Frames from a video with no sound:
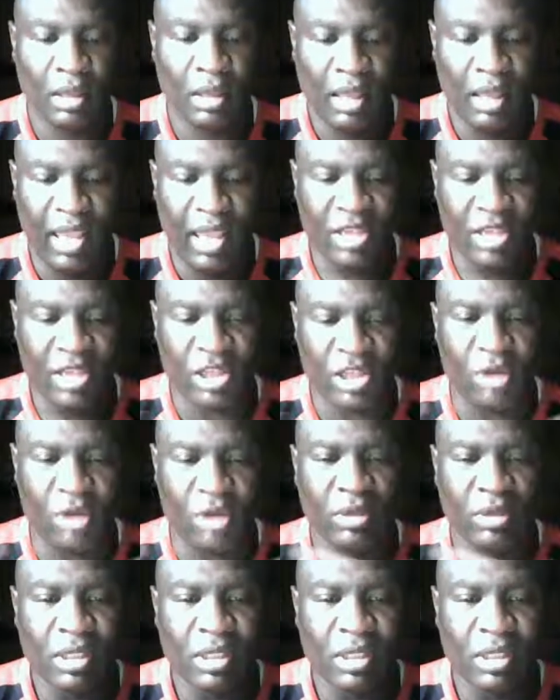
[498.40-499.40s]
And
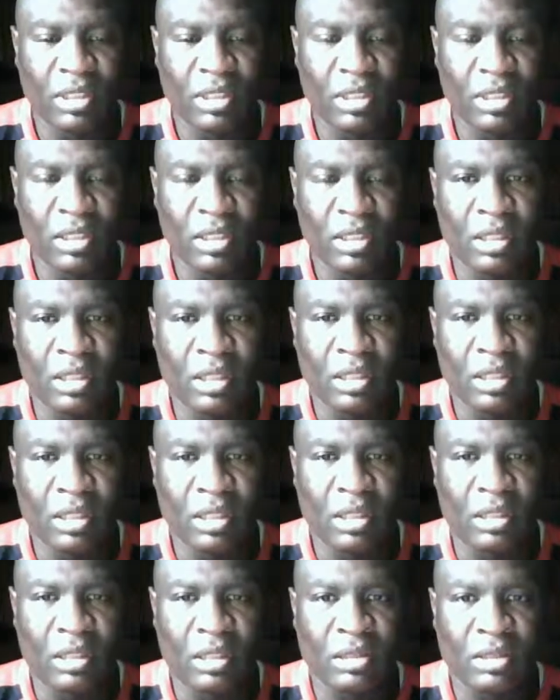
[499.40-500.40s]
so
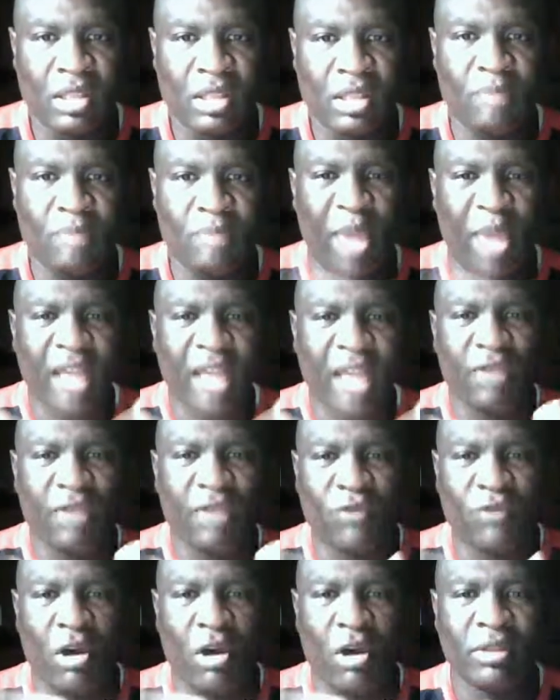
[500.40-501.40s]
the back and
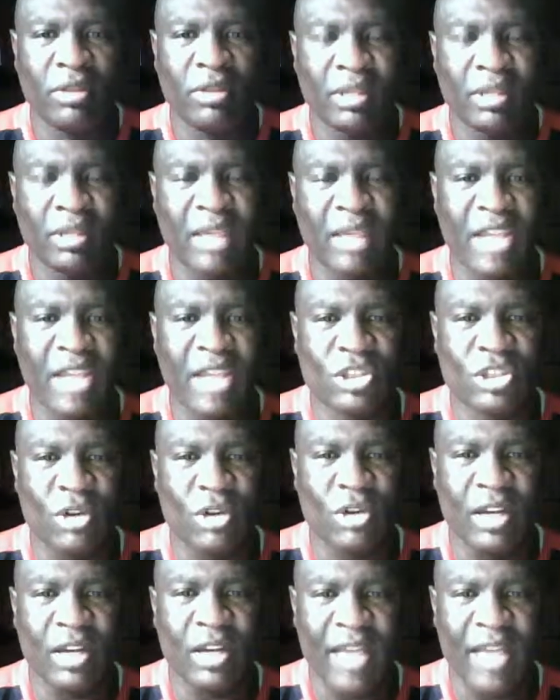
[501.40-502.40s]
forth got
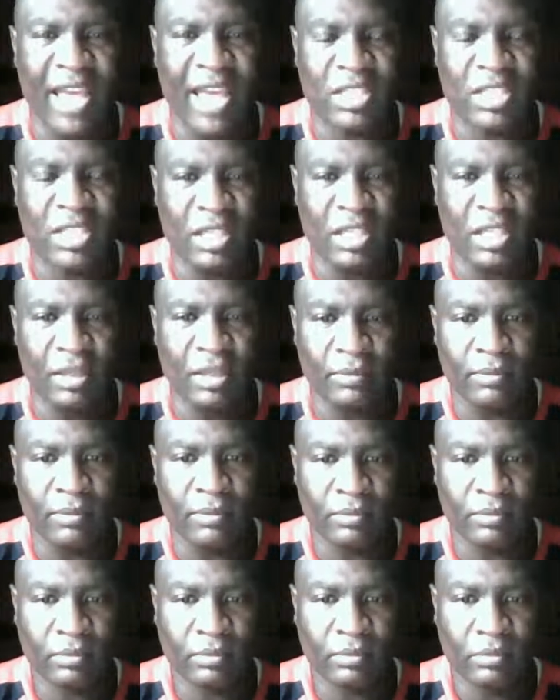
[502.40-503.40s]
sort of nasty.
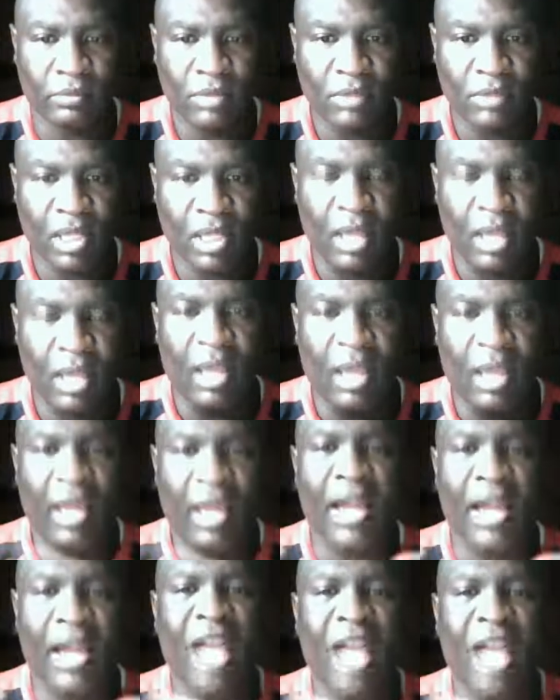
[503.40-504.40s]

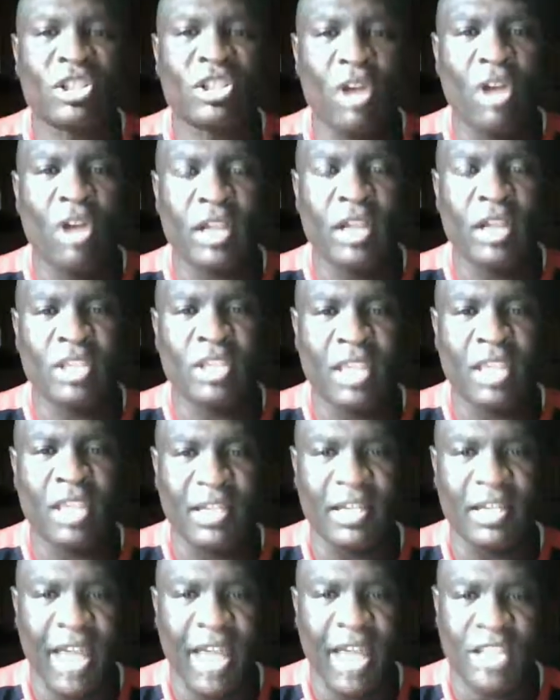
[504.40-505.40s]
And I started to get
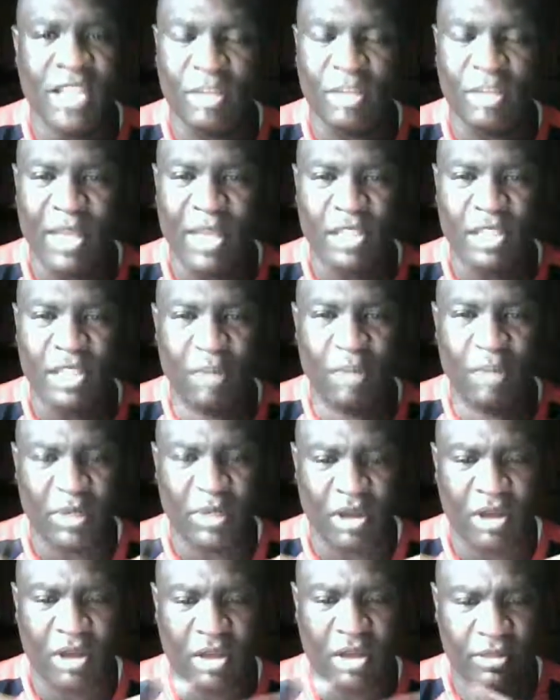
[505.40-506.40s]
nasty myself
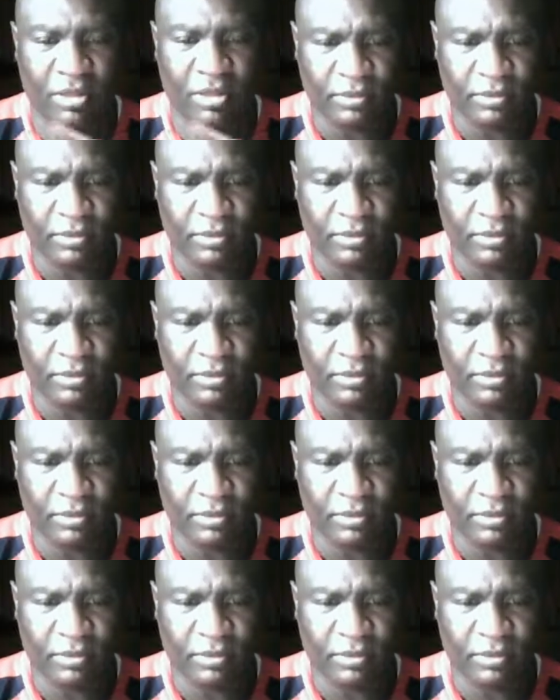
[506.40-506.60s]
because